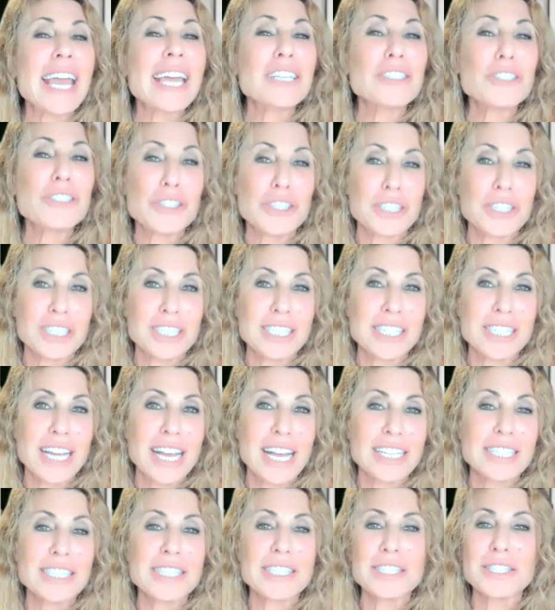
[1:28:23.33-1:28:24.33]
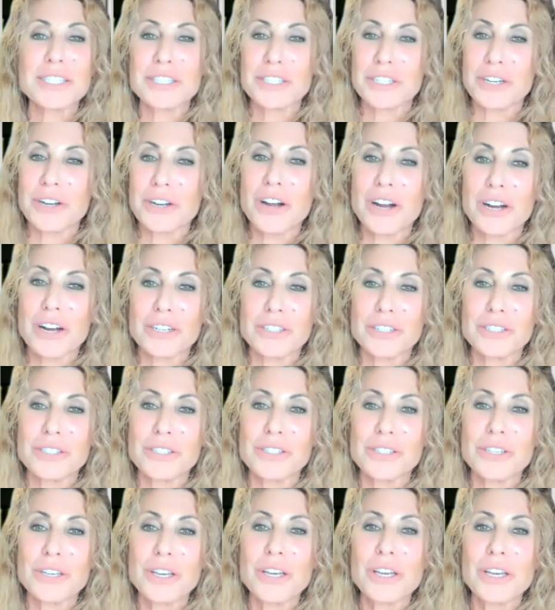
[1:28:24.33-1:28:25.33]
ancient as the
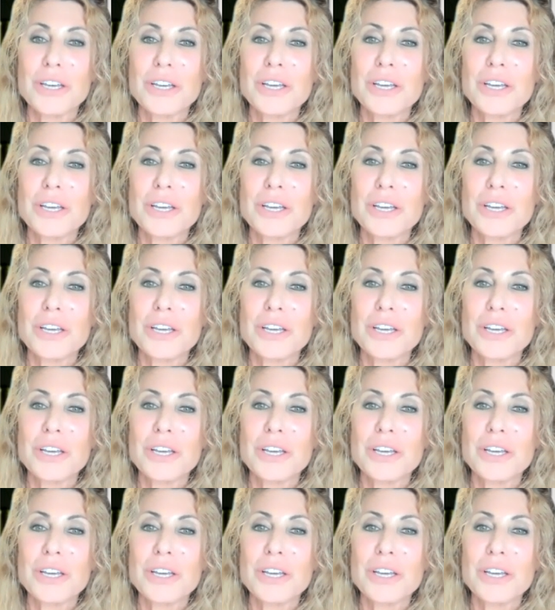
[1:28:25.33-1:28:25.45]
stars.